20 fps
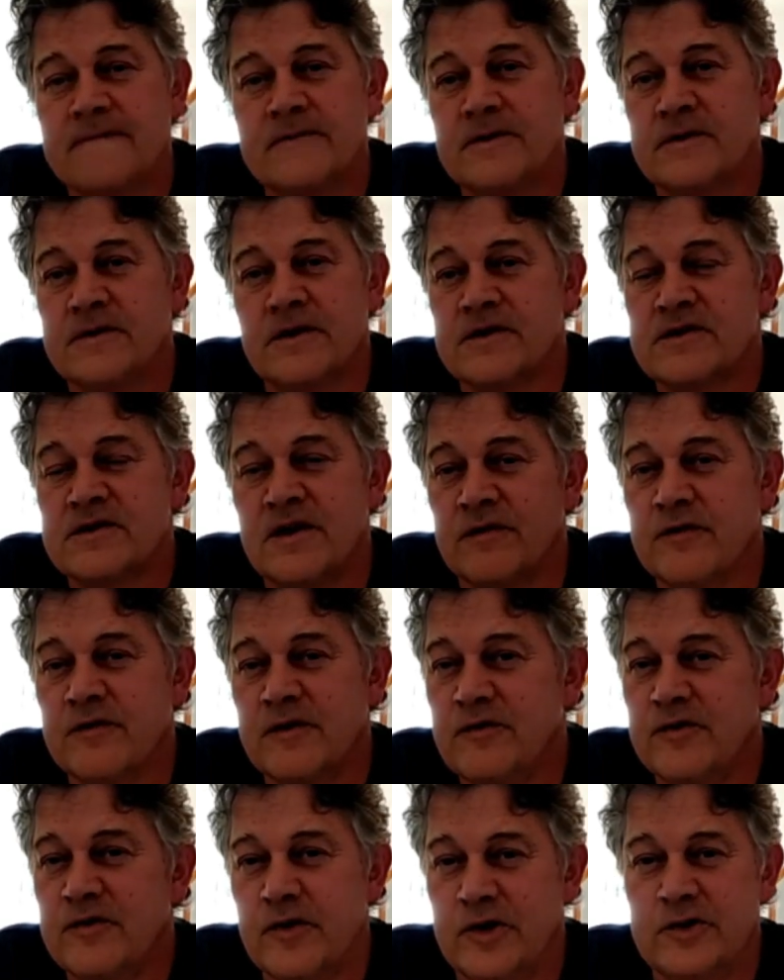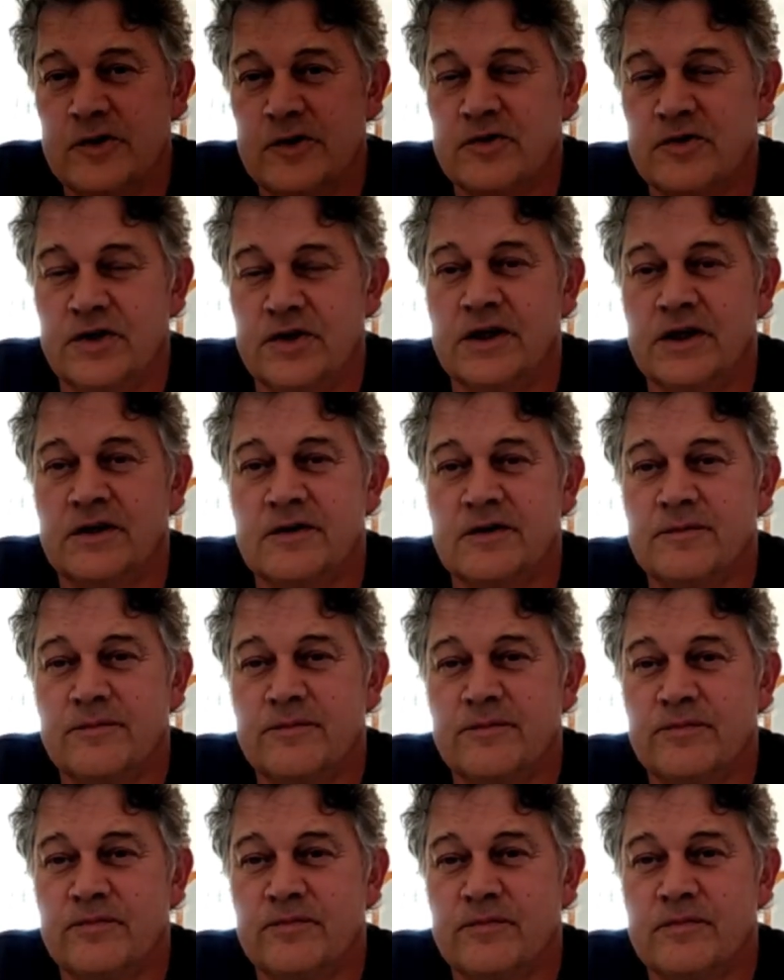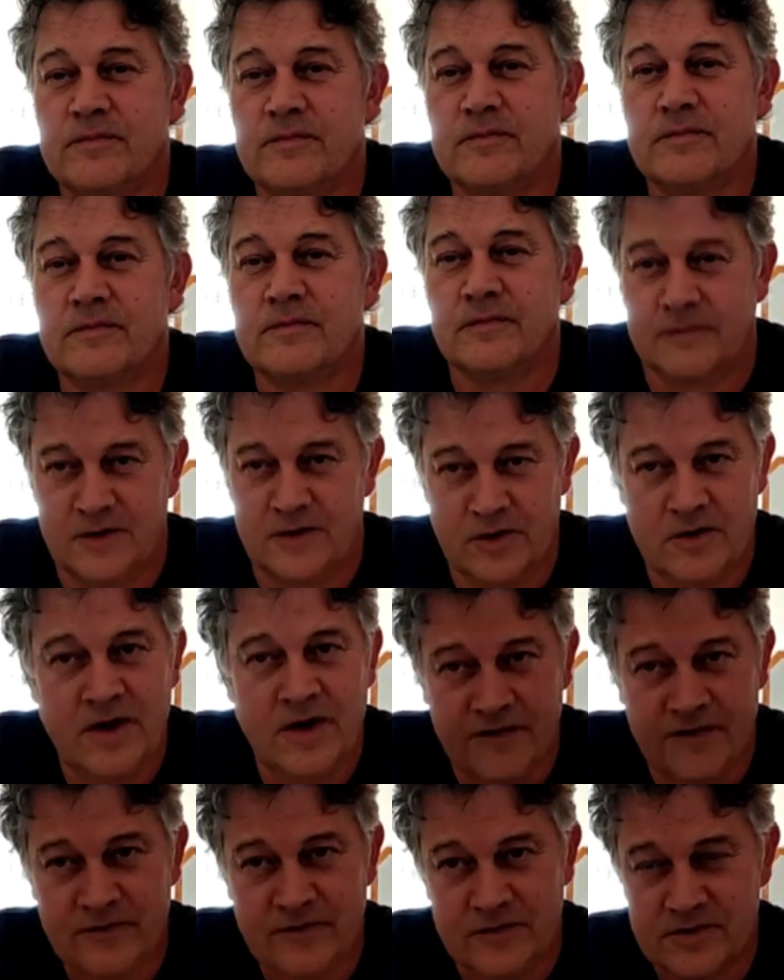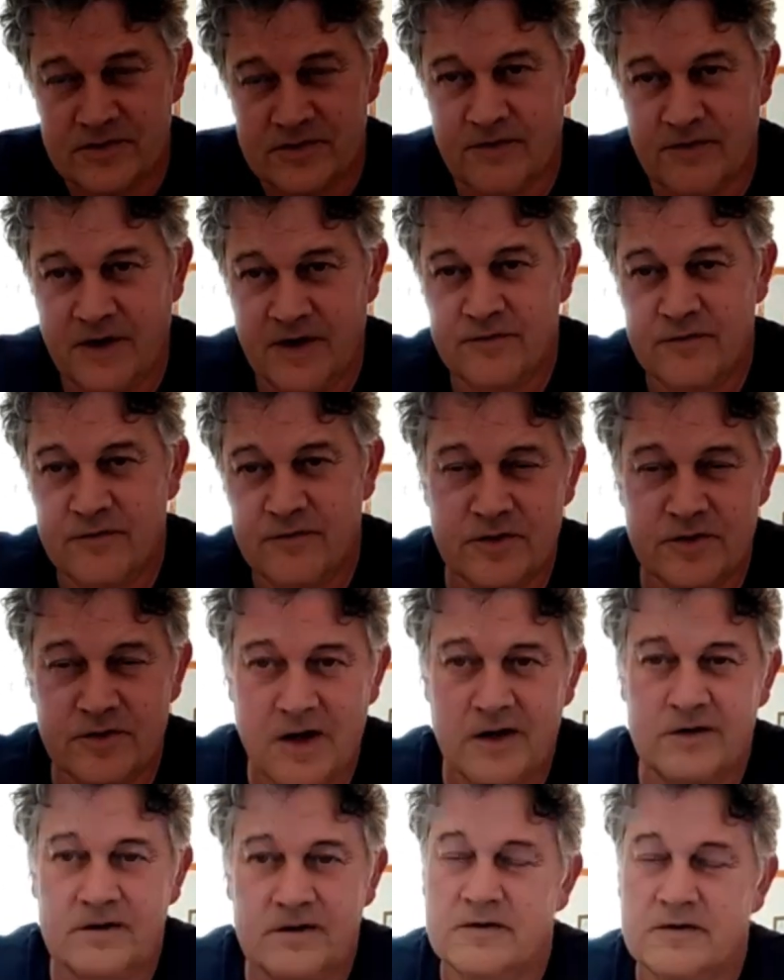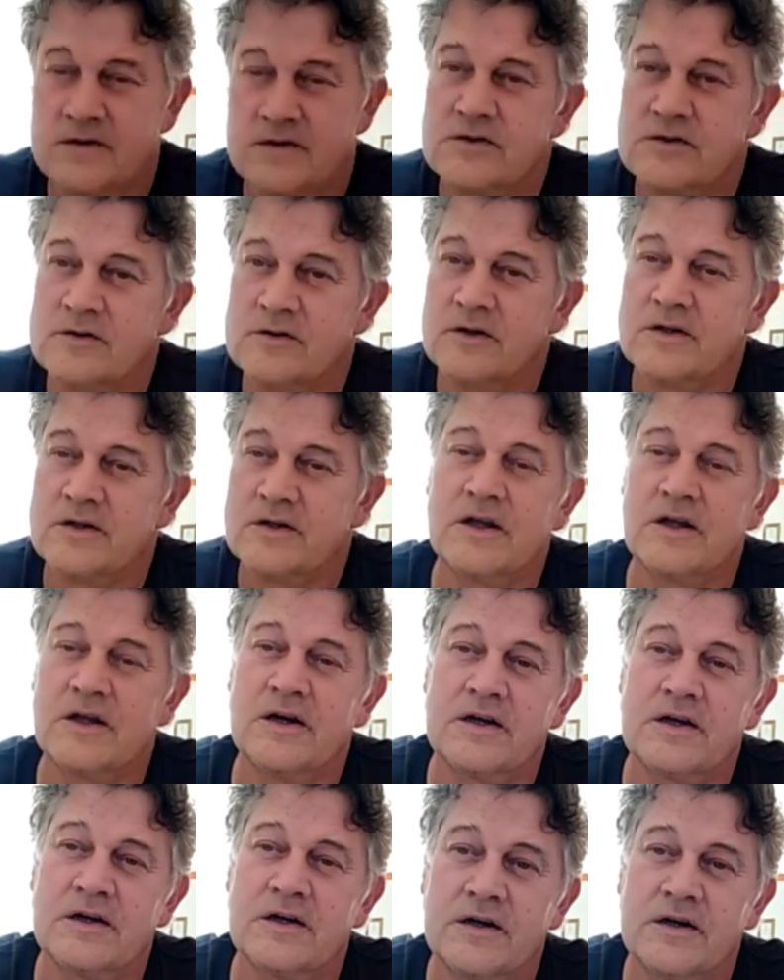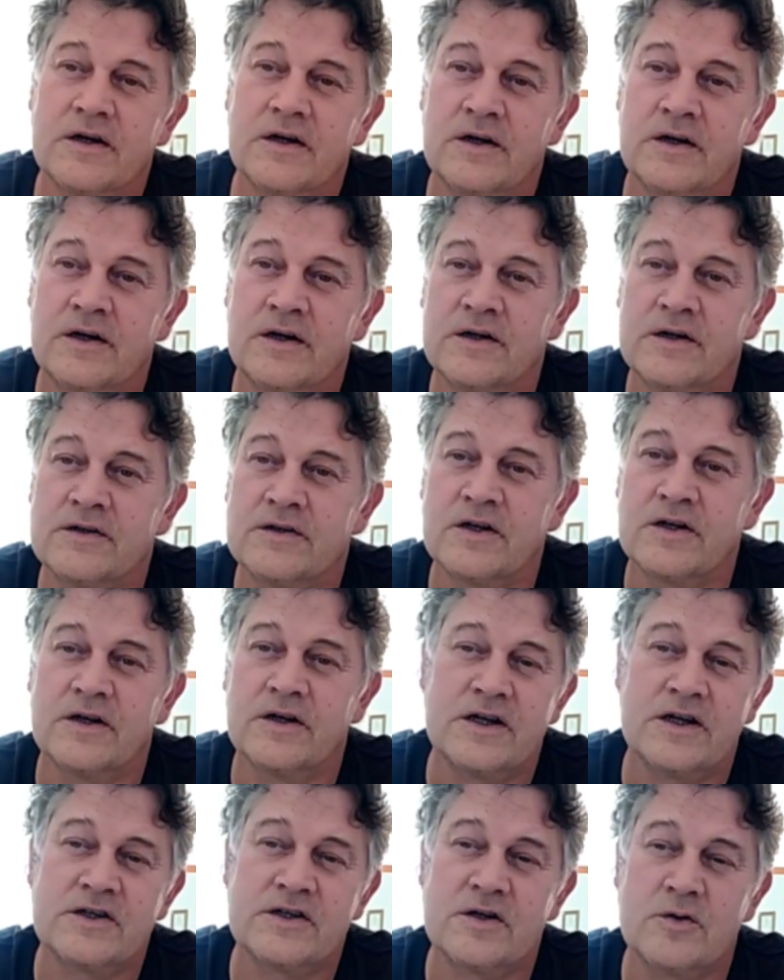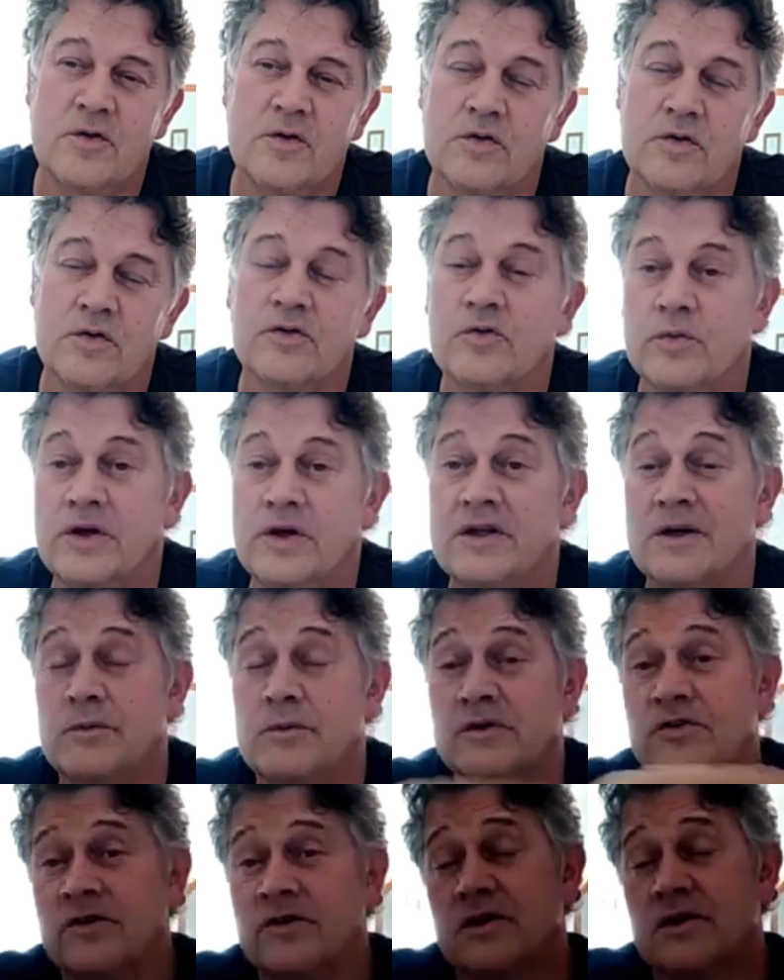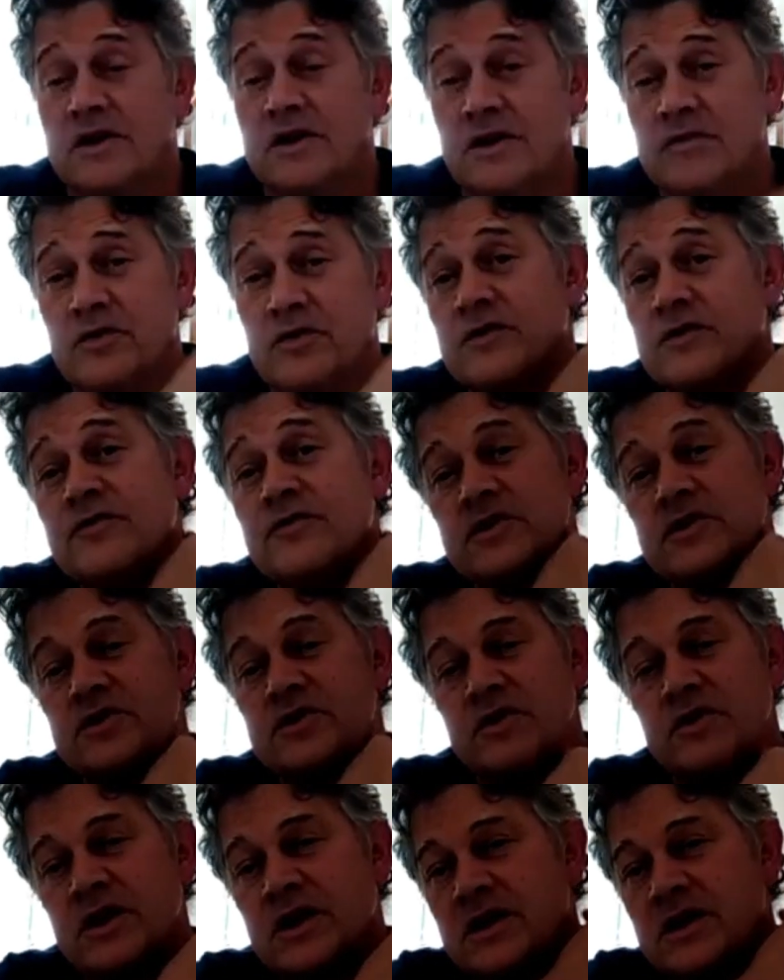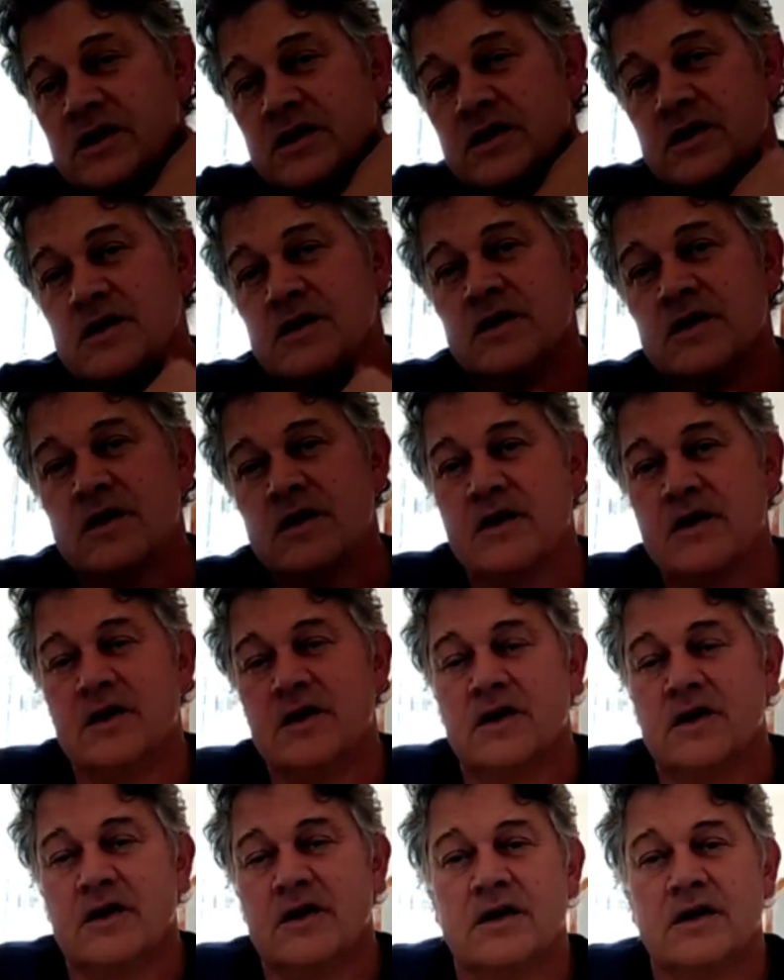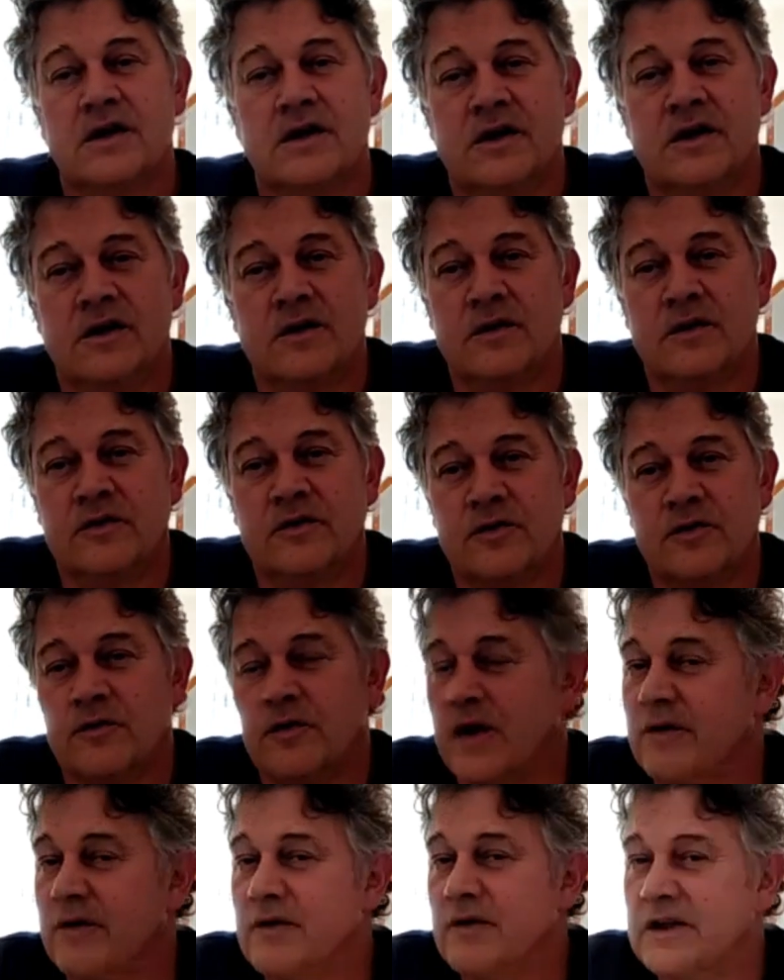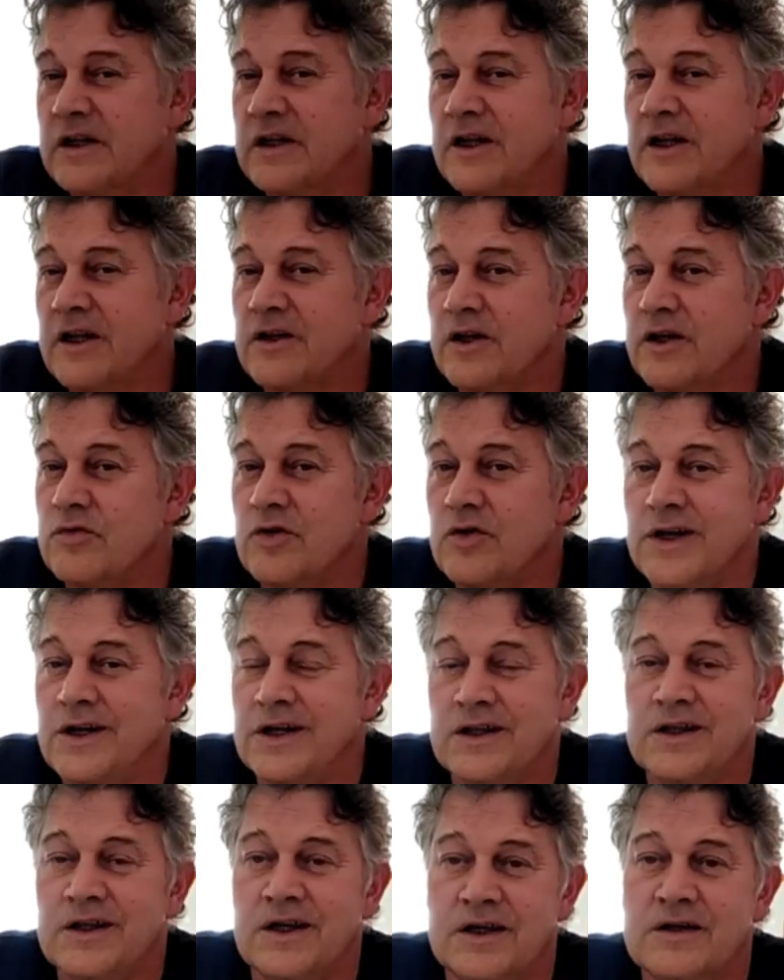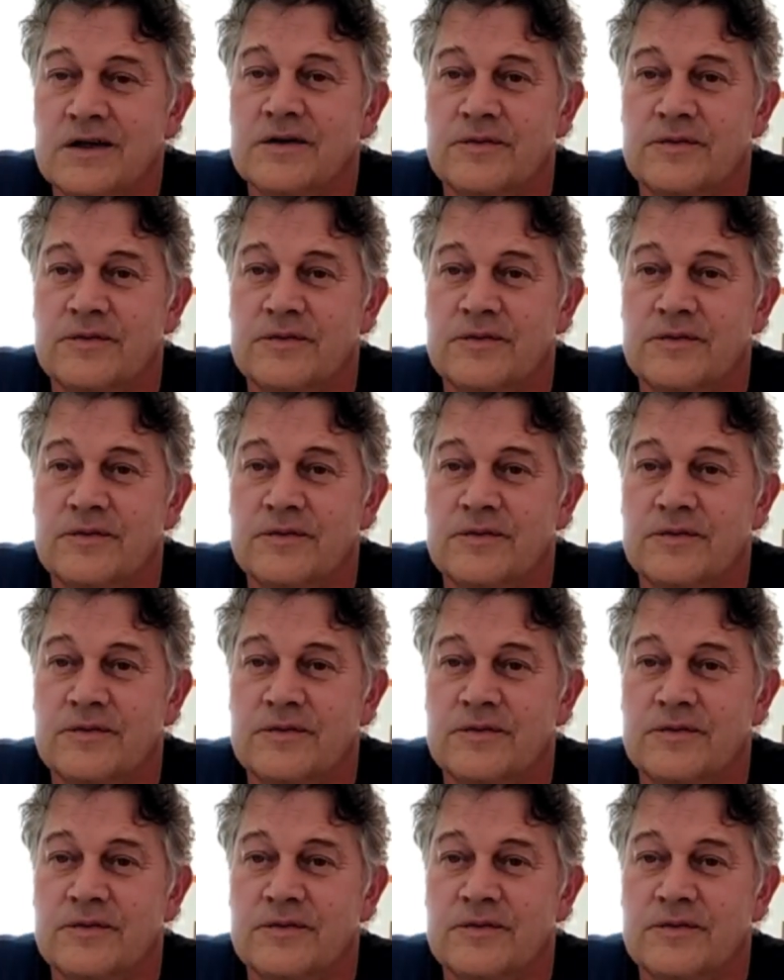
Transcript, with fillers: there's nothing for you to eat. You have to survive on your own. It's not like a selection course where they will still give you food to eat. On survival, they don't give you anything.